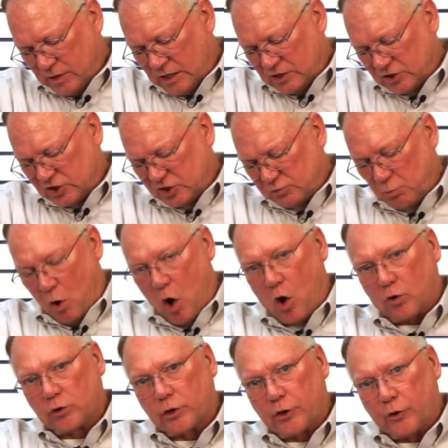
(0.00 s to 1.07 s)
a
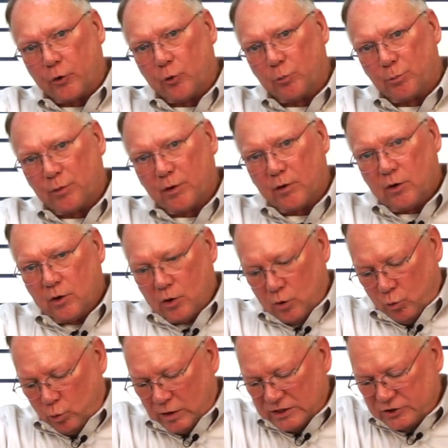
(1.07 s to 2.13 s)
small loop,
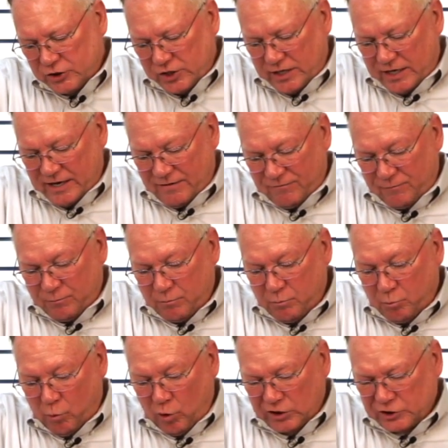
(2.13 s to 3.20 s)
which, if
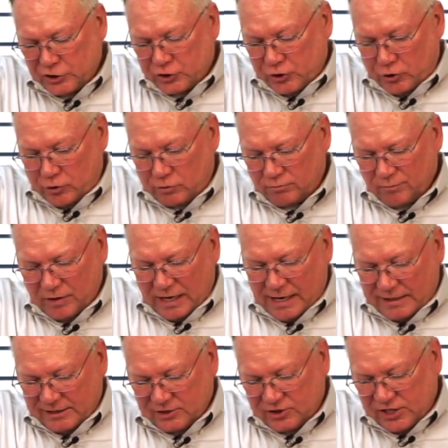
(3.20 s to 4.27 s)
moisture,
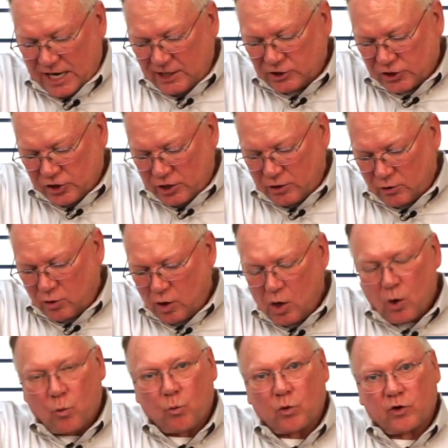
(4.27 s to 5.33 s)
condensation,
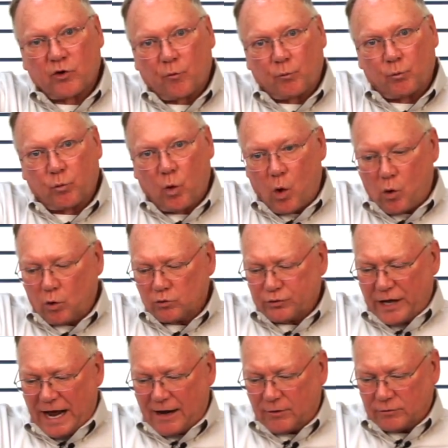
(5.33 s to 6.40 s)
were to roll
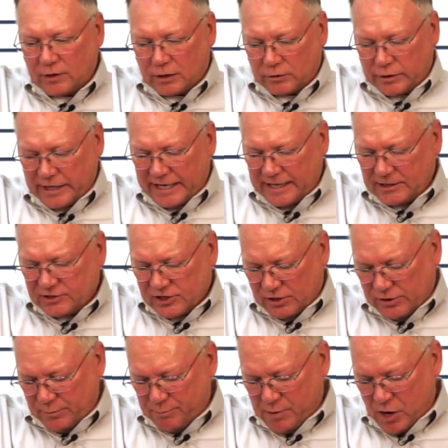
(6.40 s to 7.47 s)
down the leads
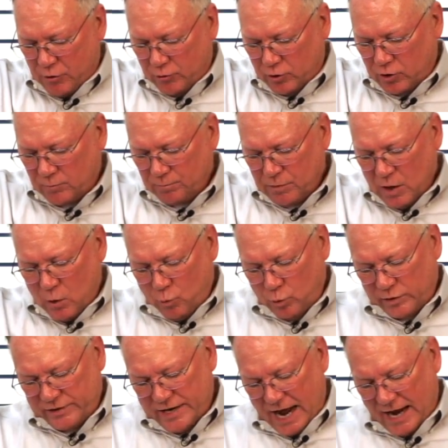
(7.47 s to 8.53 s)
of the motor,
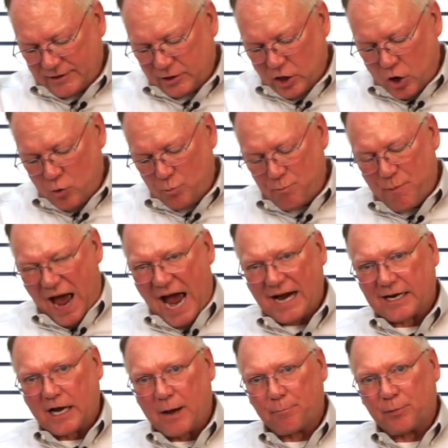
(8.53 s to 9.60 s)
would not go
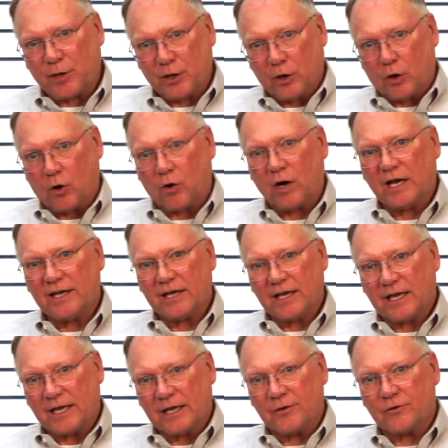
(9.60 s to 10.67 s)
back uphill
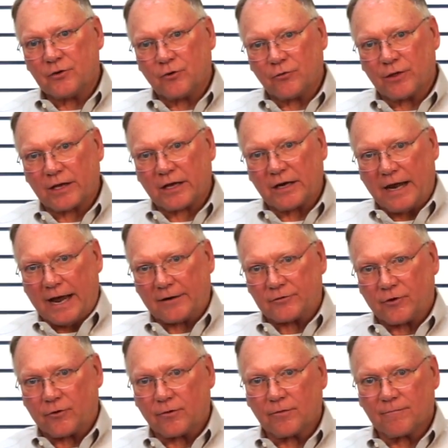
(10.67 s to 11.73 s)
into the
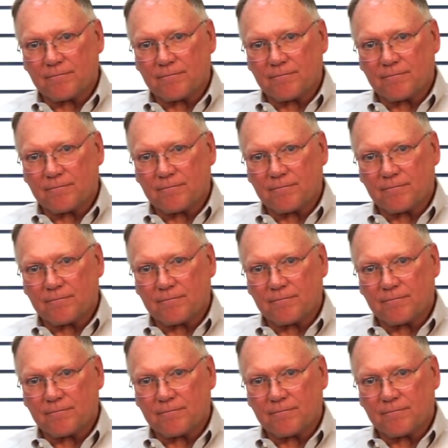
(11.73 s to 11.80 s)
connector.